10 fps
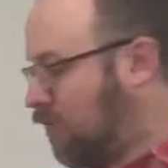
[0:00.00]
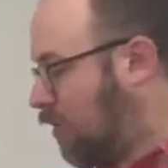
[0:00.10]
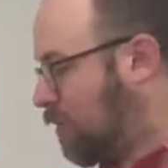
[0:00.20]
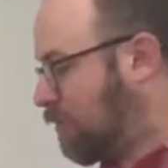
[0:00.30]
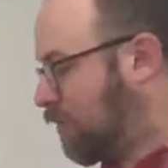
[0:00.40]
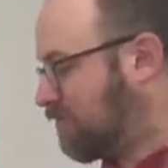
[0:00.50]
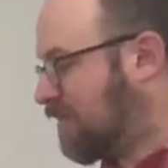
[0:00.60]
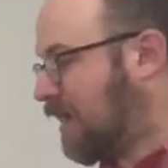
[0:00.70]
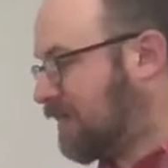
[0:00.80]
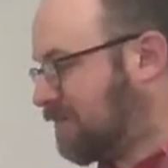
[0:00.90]
on both
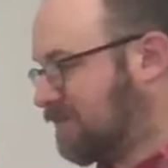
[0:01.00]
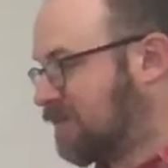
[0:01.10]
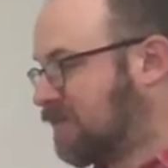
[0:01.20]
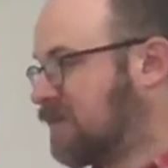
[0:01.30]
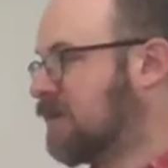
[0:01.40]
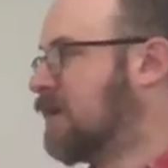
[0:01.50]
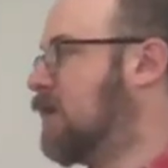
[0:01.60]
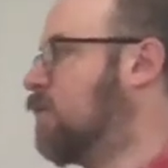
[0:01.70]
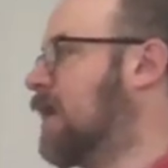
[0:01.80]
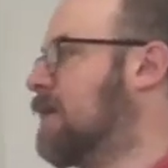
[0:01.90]
sides,
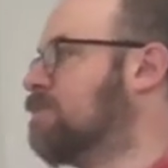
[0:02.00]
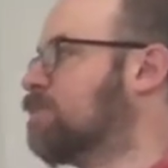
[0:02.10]
okay?